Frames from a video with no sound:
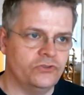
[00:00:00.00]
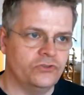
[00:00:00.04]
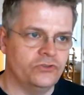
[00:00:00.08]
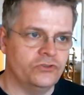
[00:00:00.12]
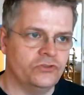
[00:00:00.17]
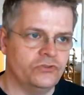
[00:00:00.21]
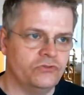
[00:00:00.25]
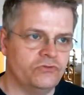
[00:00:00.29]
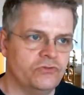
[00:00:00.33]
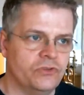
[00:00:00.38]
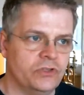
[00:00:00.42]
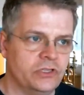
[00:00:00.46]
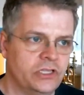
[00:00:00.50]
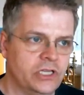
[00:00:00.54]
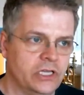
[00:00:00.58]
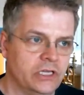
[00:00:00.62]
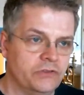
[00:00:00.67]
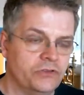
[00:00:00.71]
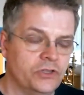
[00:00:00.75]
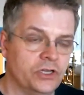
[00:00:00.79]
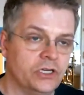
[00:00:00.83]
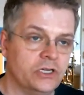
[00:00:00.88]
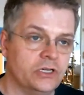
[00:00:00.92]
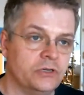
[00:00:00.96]

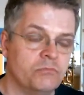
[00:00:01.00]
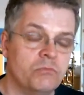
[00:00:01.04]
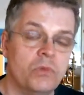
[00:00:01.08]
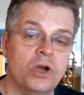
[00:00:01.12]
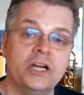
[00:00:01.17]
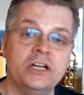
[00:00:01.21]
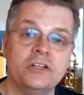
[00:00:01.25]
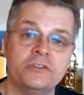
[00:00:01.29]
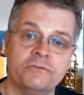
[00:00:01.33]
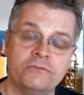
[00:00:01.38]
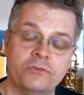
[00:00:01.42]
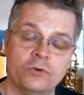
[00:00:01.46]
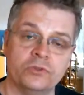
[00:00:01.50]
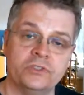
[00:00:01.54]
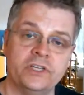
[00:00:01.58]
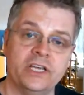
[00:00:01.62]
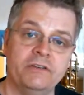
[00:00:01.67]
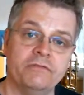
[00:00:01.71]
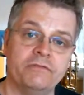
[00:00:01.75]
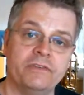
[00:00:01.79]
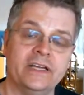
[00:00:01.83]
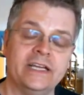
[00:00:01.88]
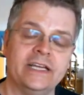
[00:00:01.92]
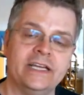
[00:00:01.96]
-14
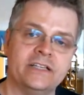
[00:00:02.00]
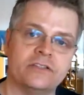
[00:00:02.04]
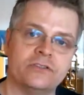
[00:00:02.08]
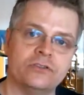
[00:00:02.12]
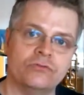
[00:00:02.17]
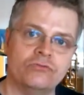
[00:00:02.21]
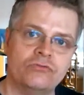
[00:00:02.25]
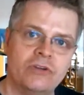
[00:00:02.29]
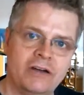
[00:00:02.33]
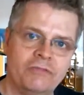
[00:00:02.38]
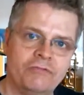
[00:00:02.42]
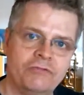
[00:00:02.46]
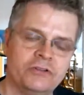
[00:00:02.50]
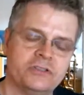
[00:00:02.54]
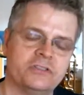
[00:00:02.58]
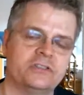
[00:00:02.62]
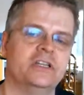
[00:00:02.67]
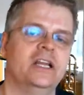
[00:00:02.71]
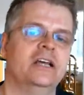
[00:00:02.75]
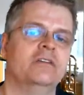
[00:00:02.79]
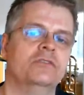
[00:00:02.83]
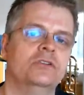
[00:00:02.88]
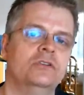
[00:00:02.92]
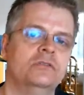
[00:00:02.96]
figure is the reference
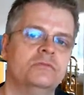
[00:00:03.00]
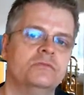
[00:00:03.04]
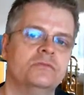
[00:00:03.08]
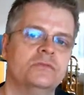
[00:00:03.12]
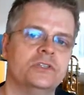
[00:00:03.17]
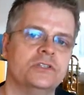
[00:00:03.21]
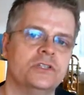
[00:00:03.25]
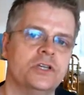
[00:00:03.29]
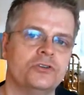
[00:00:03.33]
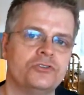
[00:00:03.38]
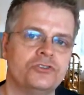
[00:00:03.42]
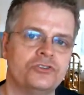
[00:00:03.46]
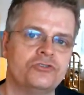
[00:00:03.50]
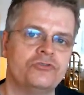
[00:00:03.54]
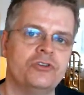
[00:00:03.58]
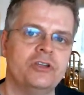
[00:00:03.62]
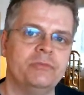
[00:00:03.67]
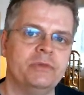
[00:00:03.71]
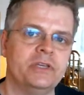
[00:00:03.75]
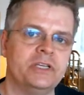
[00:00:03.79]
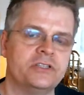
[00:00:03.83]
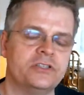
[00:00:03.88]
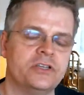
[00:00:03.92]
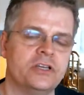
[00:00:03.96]
level that those
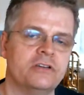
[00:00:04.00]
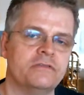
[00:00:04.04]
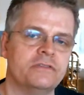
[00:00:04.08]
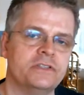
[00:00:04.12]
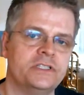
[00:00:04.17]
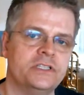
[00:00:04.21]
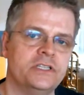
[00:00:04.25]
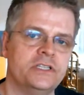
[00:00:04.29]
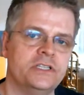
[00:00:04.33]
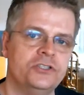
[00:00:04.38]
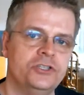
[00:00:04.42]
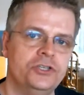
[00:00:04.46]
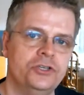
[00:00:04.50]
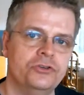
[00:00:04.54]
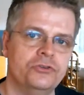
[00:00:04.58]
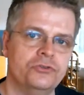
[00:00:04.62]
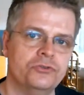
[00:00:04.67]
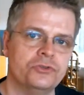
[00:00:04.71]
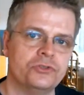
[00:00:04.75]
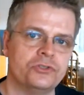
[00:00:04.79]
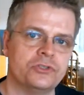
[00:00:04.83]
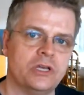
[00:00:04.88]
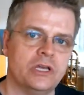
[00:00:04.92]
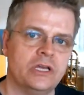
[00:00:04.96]
streaming services
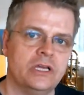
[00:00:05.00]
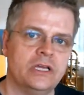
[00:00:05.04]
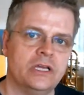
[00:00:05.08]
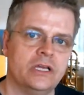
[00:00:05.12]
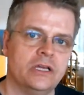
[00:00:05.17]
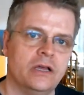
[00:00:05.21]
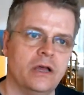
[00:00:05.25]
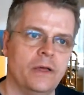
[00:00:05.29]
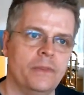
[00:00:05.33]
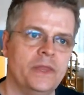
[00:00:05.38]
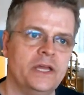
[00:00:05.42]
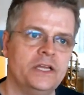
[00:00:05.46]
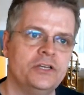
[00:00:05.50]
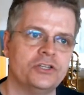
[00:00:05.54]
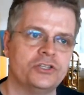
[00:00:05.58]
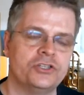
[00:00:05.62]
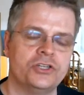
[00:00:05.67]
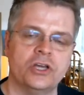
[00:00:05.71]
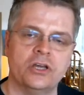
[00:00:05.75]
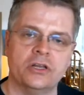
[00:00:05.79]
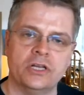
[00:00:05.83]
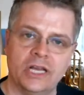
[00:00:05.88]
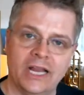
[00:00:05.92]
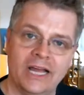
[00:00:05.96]
use, and they just
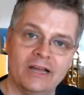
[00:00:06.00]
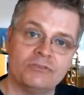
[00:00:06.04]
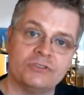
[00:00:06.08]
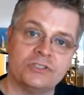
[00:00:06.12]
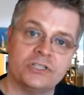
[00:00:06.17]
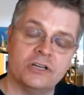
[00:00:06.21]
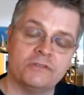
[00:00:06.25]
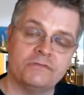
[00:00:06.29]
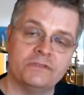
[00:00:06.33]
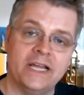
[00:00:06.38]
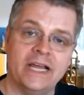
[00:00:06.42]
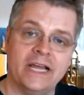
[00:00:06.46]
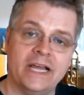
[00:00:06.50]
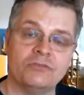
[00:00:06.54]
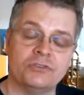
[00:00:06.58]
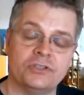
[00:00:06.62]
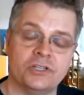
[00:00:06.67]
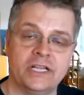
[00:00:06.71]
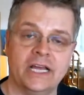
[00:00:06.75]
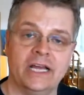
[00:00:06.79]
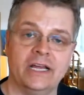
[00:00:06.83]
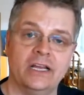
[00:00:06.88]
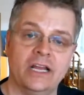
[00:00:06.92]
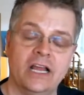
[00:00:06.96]
turn loud stuff down to
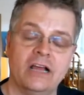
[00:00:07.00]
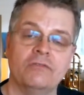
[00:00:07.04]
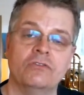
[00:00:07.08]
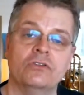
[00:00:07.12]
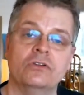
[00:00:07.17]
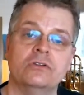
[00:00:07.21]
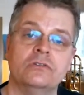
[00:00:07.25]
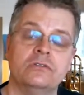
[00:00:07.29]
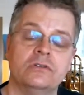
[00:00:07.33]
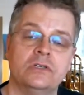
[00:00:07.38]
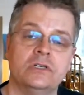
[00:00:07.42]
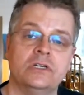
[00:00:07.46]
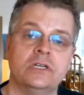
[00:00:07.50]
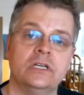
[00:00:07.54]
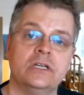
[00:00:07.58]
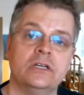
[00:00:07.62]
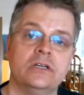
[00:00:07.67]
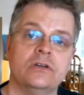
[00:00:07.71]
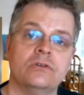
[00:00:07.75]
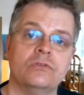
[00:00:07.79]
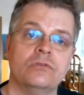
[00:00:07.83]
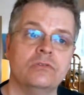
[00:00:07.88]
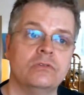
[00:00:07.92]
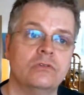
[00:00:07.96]
that level.
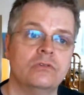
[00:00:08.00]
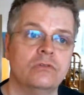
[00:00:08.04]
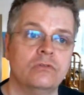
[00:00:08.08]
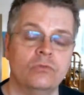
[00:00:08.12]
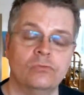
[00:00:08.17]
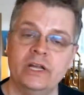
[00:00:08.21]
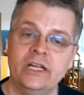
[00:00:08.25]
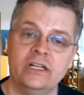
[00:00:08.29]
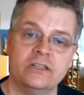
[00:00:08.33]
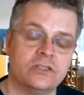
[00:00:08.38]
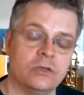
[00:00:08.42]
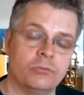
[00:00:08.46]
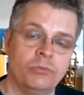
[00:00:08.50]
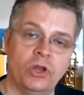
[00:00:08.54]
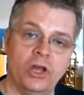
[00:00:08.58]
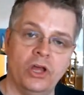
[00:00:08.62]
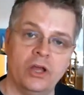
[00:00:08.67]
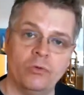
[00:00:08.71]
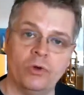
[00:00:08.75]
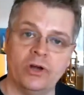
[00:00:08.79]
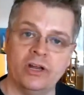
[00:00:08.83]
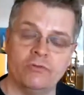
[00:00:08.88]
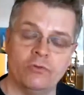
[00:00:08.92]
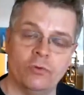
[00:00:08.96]
We can supply
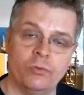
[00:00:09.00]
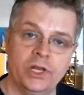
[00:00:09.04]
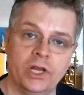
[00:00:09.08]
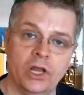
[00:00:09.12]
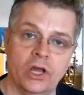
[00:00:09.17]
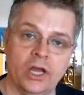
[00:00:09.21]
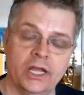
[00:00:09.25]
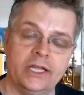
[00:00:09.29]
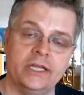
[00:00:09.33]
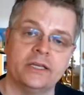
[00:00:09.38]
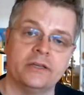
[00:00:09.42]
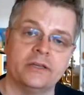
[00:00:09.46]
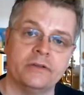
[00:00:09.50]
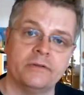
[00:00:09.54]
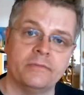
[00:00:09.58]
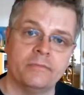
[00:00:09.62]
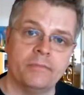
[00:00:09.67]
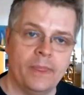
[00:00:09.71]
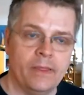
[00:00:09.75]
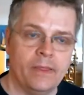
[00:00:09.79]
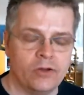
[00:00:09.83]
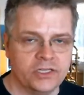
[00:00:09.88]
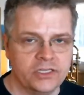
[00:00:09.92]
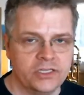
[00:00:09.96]
whatever we like.
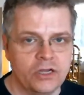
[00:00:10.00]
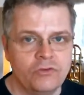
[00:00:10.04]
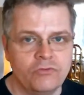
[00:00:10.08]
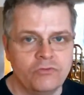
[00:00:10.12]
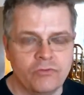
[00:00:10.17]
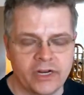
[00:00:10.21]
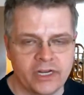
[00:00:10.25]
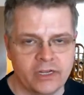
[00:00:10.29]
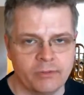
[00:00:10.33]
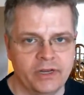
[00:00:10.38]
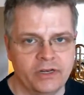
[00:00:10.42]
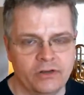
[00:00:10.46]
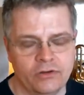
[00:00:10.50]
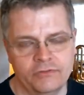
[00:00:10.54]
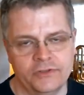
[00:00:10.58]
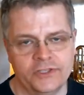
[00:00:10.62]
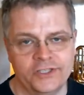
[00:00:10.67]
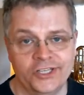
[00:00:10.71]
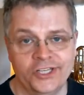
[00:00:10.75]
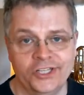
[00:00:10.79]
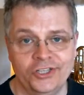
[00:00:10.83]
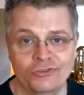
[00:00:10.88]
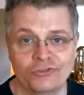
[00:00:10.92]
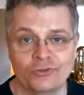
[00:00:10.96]
Now, I don't recommend,
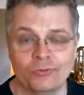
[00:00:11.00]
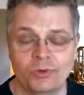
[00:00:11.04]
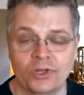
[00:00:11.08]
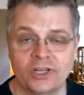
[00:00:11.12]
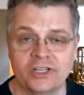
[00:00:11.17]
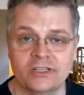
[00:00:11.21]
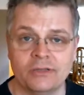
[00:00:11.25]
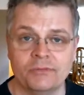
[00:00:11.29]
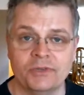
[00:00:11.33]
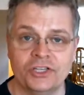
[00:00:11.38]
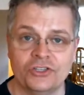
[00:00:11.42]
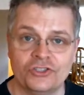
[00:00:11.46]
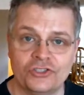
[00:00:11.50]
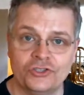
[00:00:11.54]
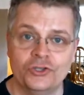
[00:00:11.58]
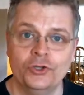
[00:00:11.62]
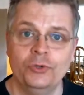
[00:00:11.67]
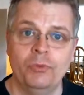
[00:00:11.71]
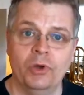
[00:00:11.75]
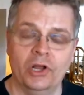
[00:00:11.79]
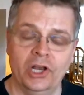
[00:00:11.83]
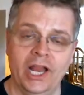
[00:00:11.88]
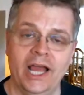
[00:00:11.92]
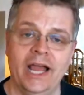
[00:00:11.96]
obviously, you supply something
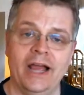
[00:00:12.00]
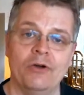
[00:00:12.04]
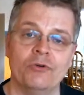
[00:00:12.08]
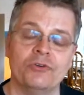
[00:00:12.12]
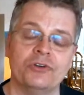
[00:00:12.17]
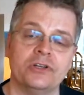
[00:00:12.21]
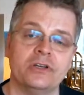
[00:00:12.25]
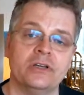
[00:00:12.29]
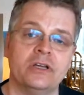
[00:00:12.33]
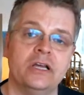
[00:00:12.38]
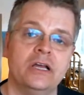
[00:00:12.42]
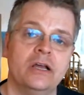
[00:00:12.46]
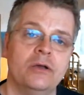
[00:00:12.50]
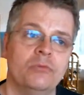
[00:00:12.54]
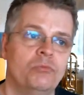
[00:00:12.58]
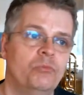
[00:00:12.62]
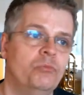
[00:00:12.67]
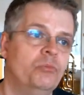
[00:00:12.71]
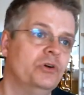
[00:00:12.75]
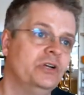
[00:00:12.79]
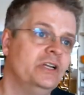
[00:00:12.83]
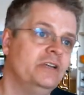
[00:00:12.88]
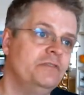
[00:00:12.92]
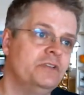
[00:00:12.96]
super loud,
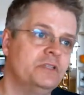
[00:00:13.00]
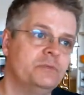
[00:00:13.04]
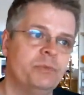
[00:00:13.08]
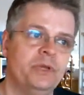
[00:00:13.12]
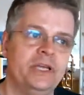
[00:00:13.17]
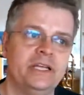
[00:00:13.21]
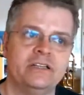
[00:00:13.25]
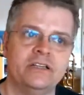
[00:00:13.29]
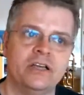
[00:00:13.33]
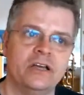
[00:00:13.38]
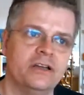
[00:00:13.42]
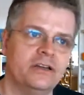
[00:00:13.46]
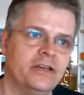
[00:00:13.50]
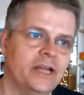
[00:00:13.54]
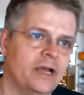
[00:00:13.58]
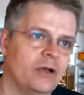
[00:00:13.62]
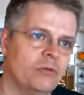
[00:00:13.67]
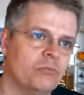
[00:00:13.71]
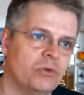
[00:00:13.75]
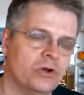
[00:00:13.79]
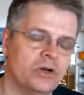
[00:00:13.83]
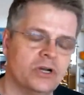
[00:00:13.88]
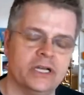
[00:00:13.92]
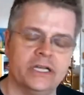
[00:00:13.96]
but if it's being turned down
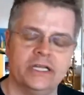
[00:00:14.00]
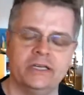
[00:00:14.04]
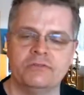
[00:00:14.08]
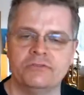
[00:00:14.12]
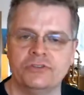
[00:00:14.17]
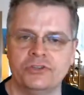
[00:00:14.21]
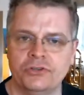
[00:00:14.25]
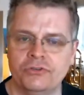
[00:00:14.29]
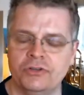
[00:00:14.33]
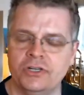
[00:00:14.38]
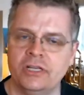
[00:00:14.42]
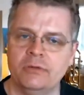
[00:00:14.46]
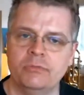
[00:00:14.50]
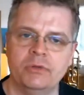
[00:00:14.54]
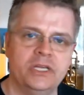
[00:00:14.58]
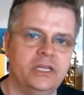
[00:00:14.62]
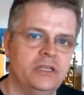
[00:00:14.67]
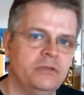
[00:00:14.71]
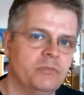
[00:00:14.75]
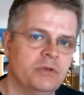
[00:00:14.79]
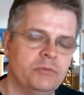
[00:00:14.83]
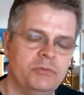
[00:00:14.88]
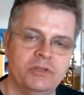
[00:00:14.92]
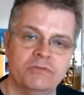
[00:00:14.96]
by 2 dB,
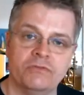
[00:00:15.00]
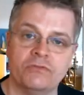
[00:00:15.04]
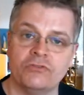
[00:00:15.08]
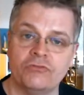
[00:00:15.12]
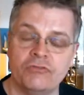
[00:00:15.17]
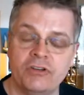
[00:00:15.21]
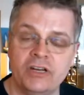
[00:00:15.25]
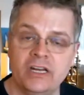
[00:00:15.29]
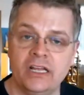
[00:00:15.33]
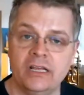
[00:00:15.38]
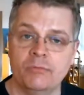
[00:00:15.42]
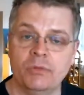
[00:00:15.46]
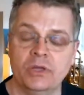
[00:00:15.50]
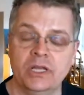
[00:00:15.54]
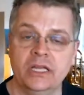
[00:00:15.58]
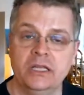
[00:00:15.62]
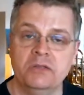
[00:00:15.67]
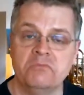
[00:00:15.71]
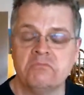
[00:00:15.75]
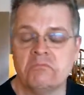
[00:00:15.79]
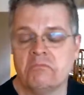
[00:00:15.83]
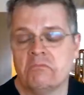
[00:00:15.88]
maybe even 3 dB,